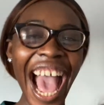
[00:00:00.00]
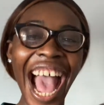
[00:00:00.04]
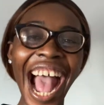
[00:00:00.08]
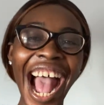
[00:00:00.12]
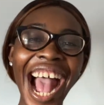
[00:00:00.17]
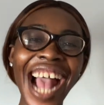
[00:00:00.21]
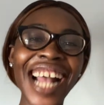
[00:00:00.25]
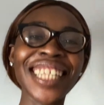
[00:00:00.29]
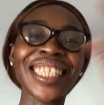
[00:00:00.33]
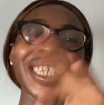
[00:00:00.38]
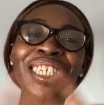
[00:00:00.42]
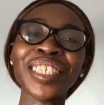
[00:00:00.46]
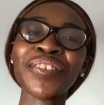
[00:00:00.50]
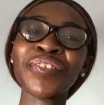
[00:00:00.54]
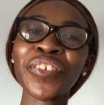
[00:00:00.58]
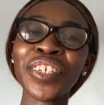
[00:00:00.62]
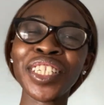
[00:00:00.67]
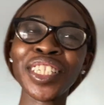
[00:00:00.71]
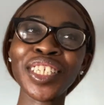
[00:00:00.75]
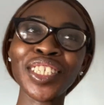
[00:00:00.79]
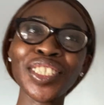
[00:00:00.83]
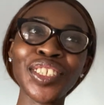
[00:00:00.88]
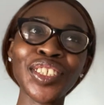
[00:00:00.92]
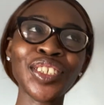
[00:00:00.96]
I just
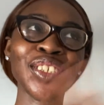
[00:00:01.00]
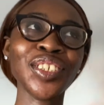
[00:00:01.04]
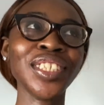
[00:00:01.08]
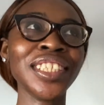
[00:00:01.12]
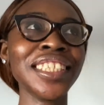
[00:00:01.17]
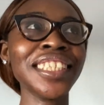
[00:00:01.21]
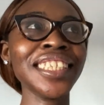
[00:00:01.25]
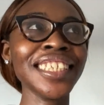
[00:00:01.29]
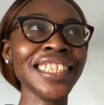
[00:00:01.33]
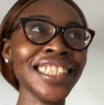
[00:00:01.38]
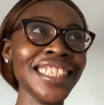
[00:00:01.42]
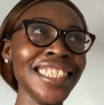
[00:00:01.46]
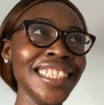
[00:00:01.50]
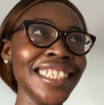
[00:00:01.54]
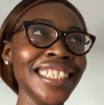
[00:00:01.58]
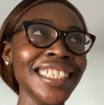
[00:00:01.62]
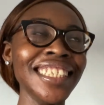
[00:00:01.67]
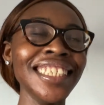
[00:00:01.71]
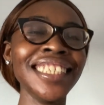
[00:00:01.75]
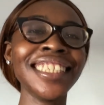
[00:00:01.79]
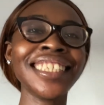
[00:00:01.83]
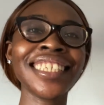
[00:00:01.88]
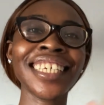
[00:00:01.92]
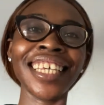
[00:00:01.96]
finished shooting the
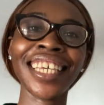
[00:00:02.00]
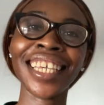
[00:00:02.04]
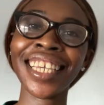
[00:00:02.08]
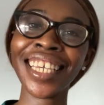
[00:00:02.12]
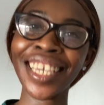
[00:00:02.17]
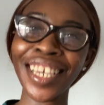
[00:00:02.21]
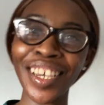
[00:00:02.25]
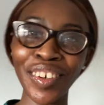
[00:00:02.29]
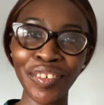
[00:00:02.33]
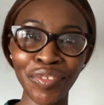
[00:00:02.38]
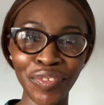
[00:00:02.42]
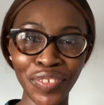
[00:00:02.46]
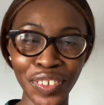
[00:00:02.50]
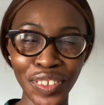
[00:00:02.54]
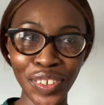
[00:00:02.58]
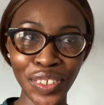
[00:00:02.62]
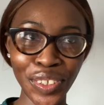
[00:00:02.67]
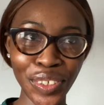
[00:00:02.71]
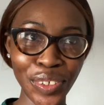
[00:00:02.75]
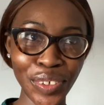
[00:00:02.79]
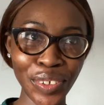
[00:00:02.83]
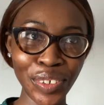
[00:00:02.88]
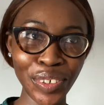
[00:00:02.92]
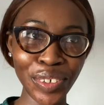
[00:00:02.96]
skincare
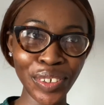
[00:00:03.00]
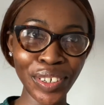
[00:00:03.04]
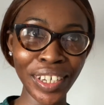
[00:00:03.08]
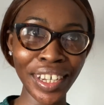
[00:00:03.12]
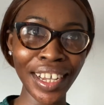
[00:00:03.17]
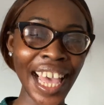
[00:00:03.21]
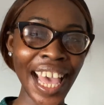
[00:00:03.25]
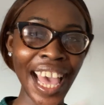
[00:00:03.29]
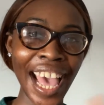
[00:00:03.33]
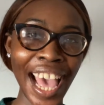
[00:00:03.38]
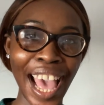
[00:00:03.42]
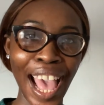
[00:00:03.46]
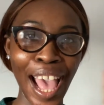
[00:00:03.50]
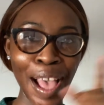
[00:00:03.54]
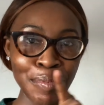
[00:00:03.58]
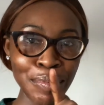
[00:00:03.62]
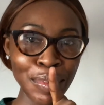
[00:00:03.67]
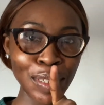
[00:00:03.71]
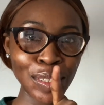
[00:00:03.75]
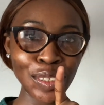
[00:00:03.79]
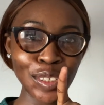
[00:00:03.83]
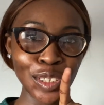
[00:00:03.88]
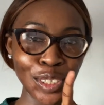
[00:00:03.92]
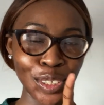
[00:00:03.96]
video. I'm going
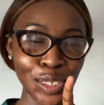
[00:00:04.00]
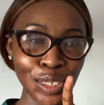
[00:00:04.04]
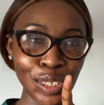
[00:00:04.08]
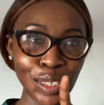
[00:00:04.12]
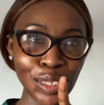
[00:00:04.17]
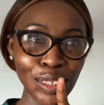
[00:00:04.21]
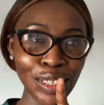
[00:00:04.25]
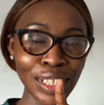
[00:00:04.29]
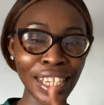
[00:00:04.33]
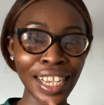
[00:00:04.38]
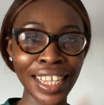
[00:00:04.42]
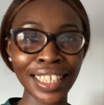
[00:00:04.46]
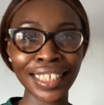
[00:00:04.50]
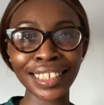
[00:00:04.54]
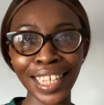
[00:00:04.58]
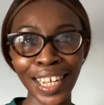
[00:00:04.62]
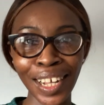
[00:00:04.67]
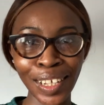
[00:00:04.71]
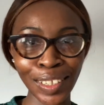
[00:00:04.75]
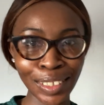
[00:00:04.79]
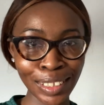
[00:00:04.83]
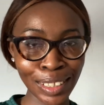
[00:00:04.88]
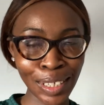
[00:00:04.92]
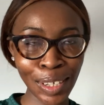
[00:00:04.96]
to show you guys the
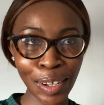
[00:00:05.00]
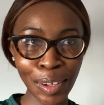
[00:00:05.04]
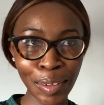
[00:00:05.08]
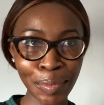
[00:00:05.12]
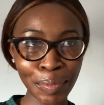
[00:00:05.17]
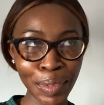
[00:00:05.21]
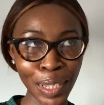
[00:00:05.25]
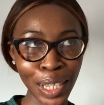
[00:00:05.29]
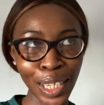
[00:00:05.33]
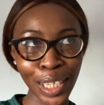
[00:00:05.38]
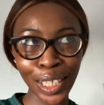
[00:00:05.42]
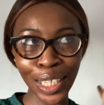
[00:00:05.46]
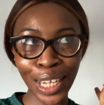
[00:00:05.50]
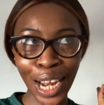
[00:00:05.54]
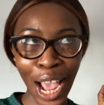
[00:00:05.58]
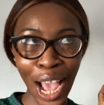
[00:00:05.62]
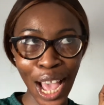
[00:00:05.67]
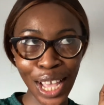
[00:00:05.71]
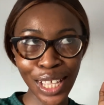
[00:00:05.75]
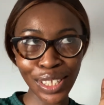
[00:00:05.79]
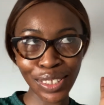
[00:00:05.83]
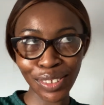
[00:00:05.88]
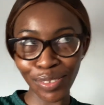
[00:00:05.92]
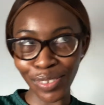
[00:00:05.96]
outcome in
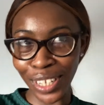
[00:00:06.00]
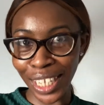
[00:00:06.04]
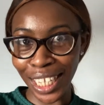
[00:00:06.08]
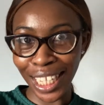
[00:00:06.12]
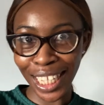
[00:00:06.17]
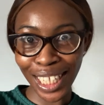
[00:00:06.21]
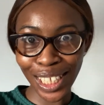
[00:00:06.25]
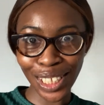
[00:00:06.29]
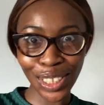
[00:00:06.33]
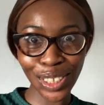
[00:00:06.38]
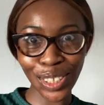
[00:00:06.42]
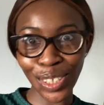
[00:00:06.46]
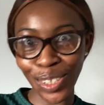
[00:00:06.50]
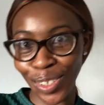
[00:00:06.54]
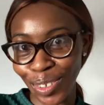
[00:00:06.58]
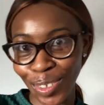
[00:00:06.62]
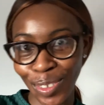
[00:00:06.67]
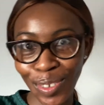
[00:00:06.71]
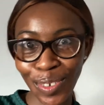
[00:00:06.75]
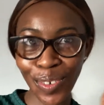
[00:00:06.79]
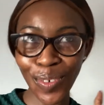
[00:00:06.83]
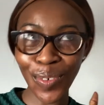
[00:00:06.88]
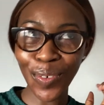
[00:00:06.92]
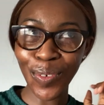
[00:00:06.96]
3,
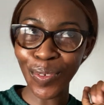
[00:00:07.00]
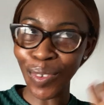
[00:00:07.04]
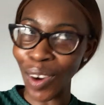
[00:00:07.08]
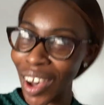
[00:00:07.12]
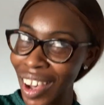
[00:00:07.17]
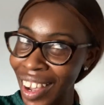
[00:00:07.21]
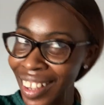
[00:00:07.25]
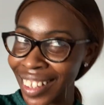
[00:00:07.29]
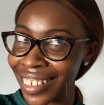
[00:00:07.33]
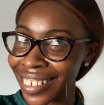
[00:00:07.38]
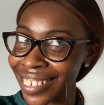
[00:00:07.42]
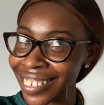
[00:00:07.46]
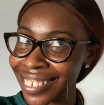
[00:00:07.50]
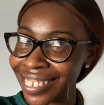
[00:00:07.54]
2, 1.